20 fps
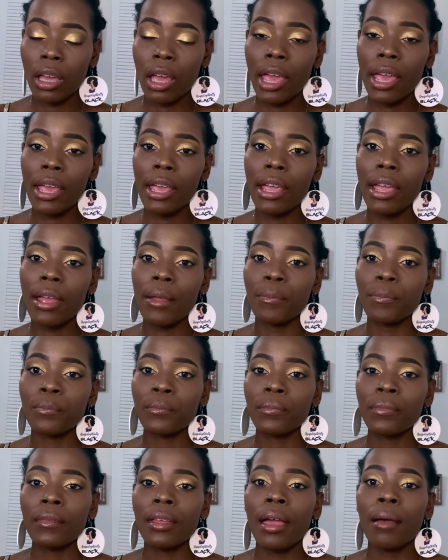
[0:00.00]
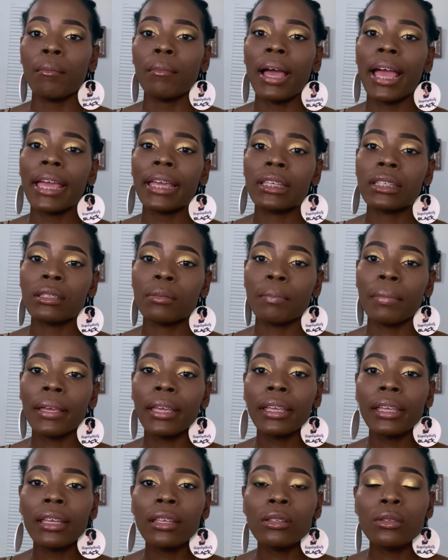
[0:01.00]
and my
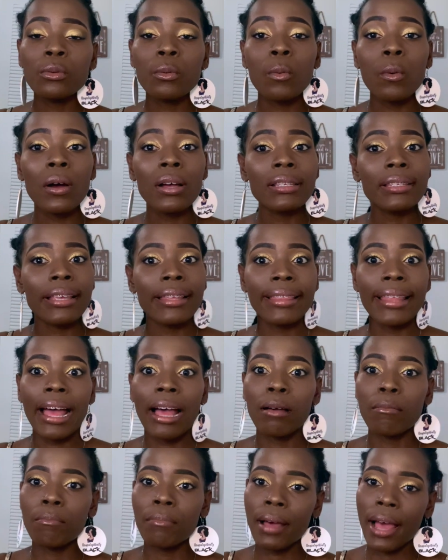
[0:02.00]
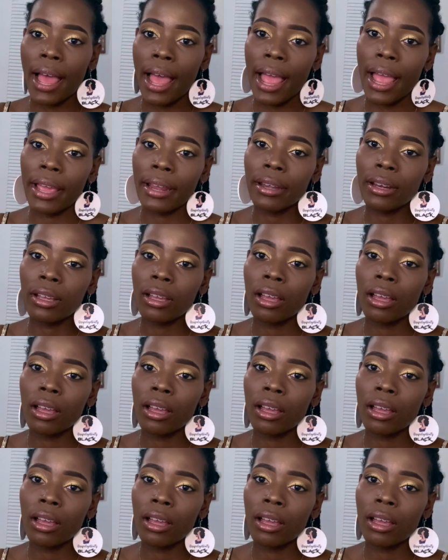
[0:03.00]
experience wasn't that bad.